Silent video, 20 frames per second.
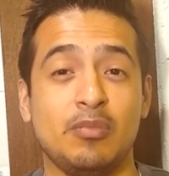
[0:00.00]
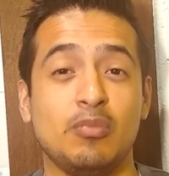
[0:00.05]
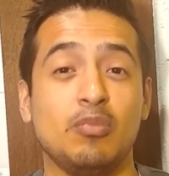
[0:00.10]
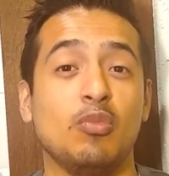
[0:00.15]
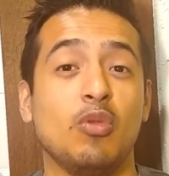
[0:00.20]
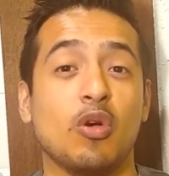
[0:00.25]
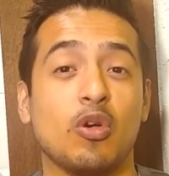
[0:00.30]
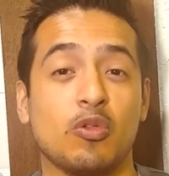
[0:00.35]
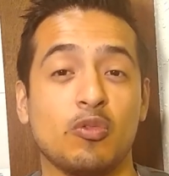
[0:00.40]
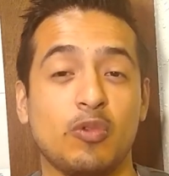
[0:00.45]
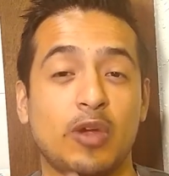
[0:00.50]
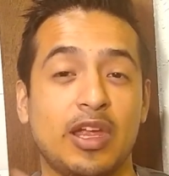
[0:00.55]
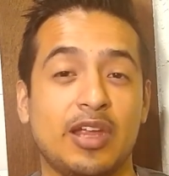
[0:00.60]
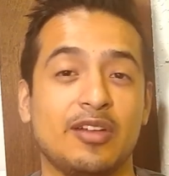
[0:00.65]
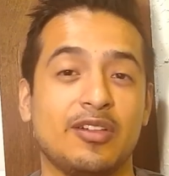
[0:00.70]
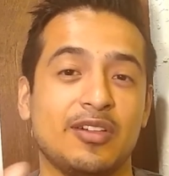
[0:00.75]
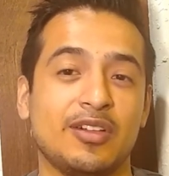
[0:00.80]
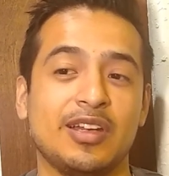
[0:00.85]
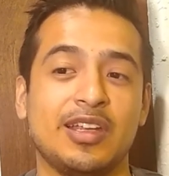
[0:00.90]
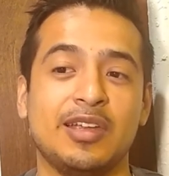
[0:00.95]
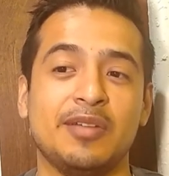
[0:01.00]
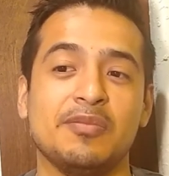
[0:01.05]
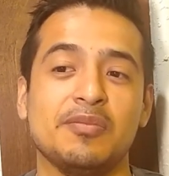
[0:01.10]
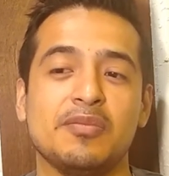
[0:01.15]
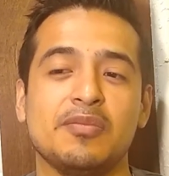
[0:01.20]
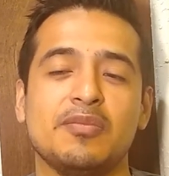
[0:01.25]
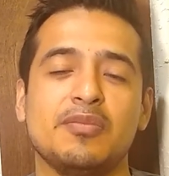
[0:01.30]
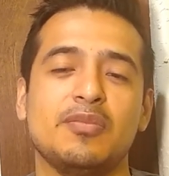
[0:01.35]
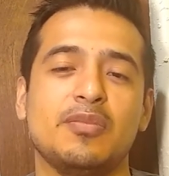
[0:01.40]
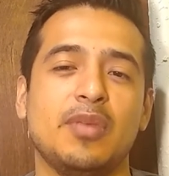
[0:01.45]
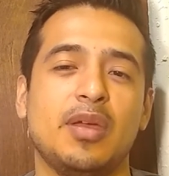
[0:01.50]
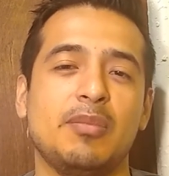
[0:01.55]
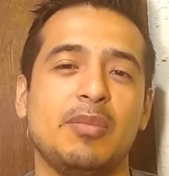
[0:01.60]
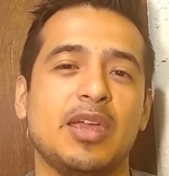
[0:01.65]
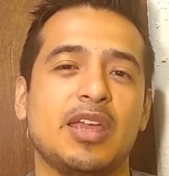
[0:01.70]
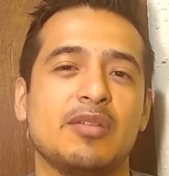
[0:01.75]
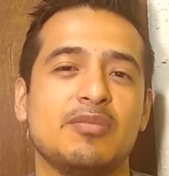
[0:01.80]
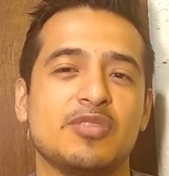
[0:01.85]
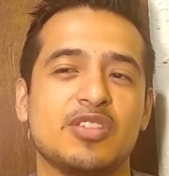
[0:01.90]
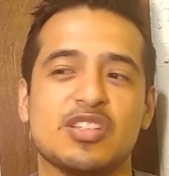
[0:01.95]
more regularly, and
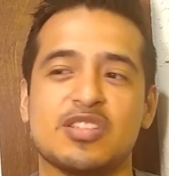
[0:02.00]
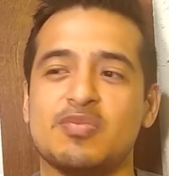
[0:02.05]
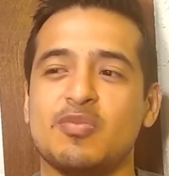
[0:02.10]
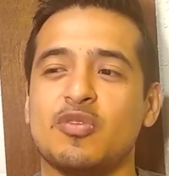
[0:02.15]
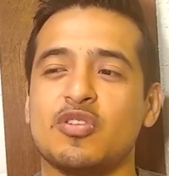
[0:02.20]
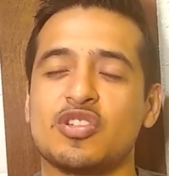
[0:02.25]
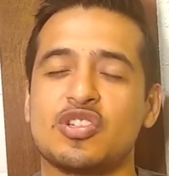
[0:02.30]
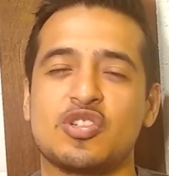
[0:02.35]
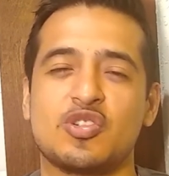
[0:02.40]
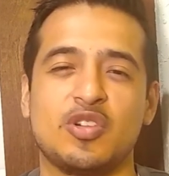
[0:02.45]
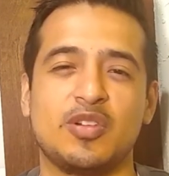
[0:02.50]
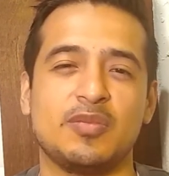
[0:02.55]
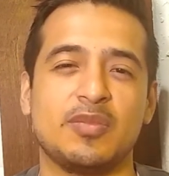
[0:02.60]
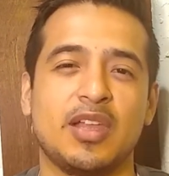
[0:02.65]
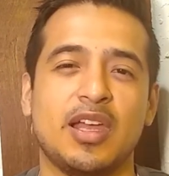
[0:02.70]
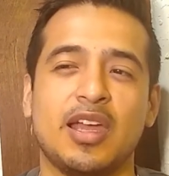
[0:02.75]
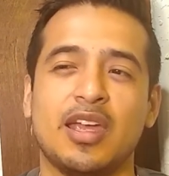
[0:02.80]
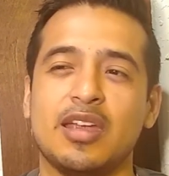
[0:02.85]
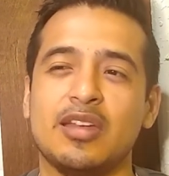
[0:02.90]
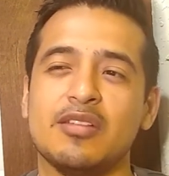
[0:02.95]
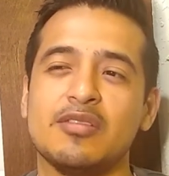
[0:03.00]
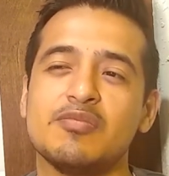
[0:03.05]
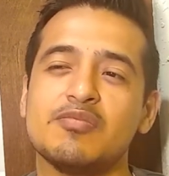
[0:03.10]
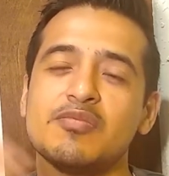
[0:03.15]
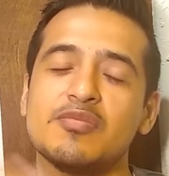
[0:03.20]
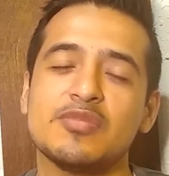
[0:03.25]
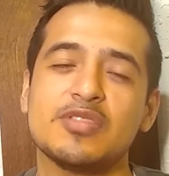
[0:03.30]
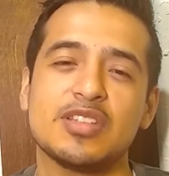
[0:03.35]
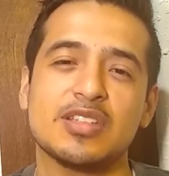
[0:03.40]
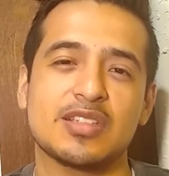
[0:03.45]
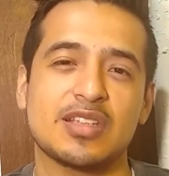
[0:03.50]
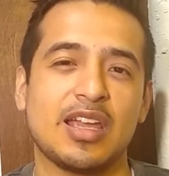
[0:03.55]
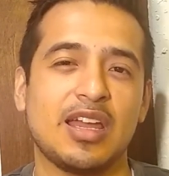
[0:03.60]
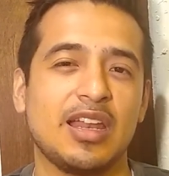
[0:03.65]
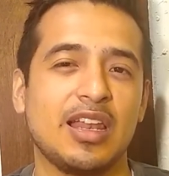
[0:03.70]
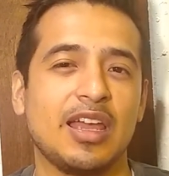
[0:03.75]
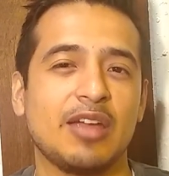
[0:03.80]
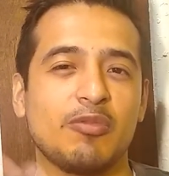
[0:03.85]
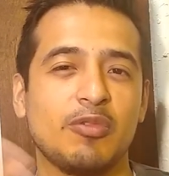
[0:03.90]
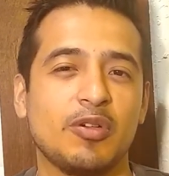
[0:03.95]
make them just more streamlined, just
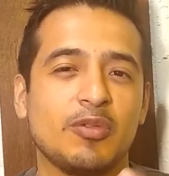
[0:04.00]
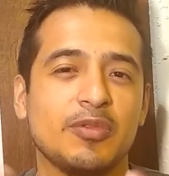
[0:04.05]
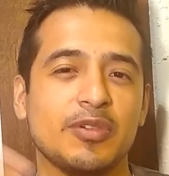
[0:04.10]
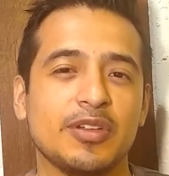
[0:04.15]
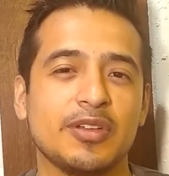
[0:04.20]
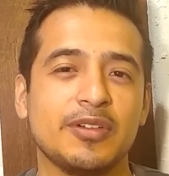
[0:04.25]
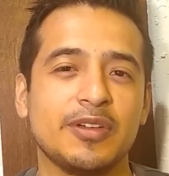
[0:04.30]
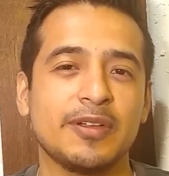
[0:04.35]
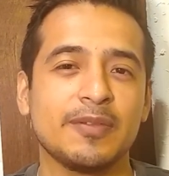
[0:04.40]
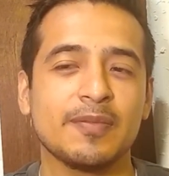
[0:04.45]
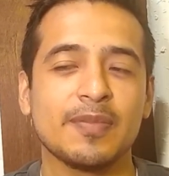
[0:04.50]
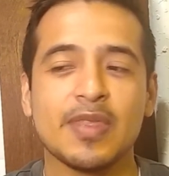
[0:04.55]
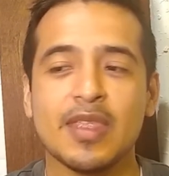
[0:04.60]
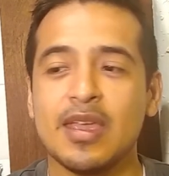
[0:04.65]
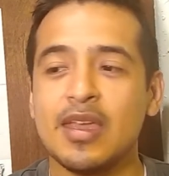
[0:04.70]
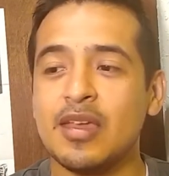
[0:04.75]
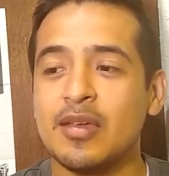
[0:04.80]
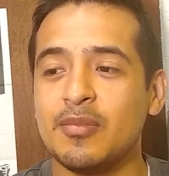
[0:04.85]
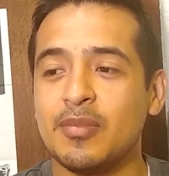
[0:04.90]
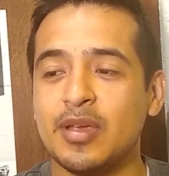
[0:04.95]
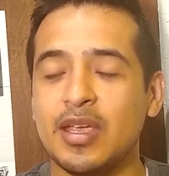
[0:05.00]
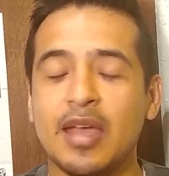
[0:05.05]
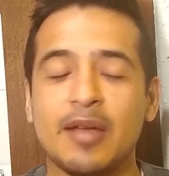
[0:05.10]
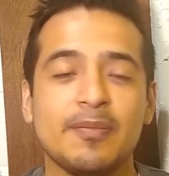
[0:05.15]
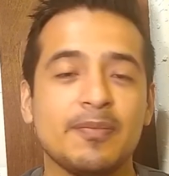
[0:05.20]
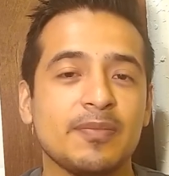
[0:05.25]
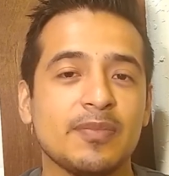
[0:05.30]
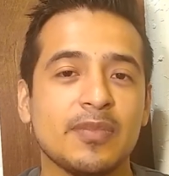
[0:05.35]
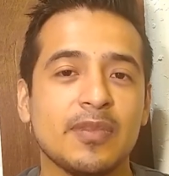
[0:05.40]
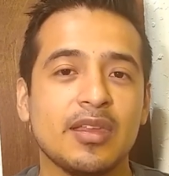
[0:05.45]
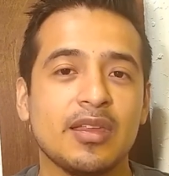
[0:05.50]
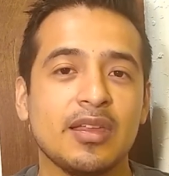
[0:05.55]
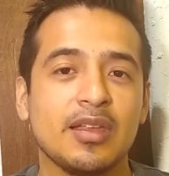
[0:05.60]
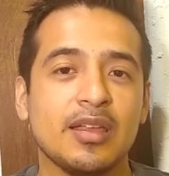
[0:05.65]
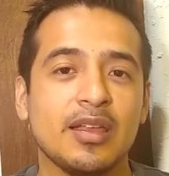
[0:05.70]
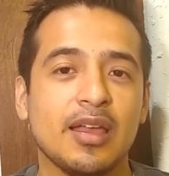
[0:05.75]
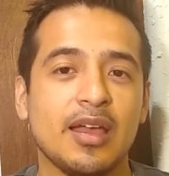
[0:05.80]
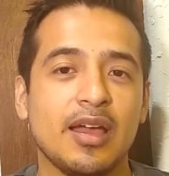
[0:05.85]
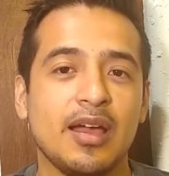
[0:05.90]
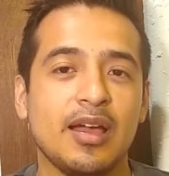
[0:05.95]
kind of like what we're doing. But yeah,
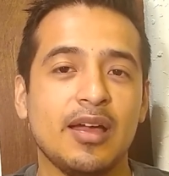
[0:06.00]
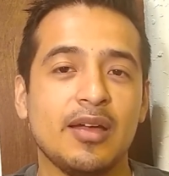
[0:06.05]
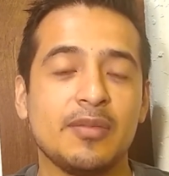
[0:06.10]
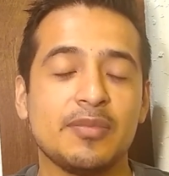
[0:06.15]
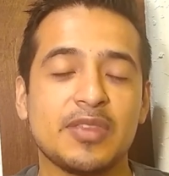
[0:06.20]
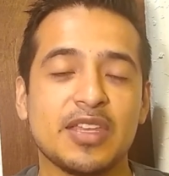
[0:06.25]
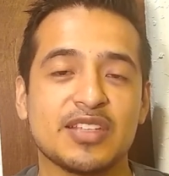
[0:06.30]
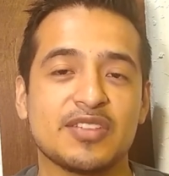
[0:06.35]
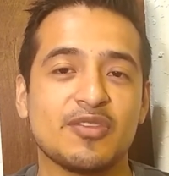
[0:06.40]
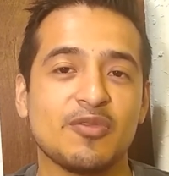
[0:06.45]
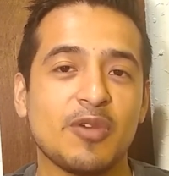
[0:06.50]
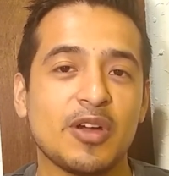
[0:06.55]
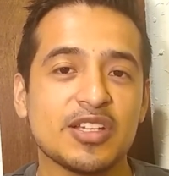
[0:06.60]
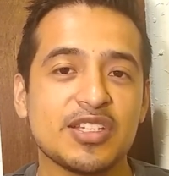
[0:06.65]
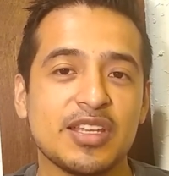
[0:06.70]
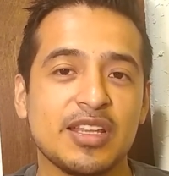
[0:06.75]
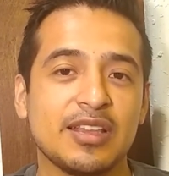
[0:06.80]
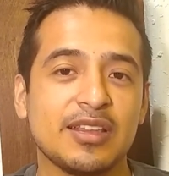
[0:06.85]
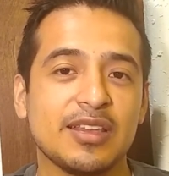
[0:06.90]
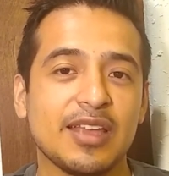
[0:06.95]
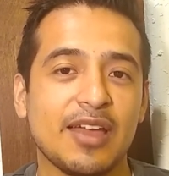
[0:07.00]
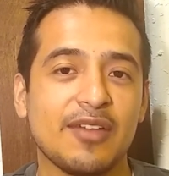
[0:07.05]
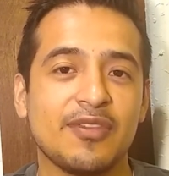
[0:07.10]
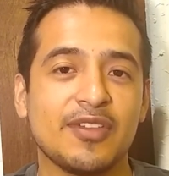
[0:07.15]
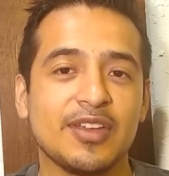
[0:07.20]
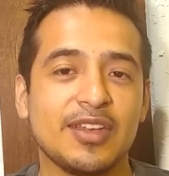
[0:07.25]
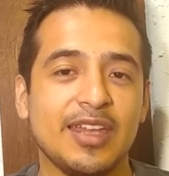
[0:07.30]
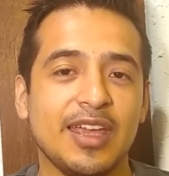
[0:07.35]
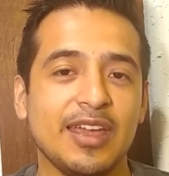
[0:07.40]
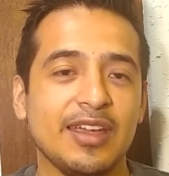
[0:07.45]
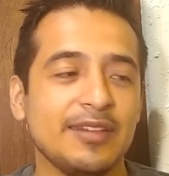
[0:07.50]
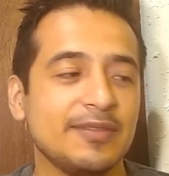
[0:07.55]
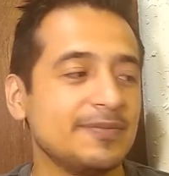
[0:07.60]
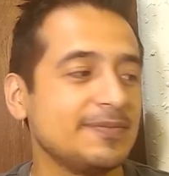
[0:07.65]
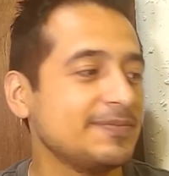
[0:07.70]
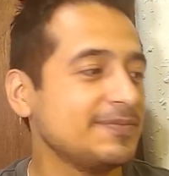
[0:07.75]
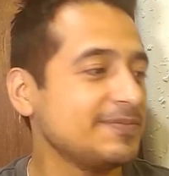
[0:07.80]
thanks for watching. Have a good day.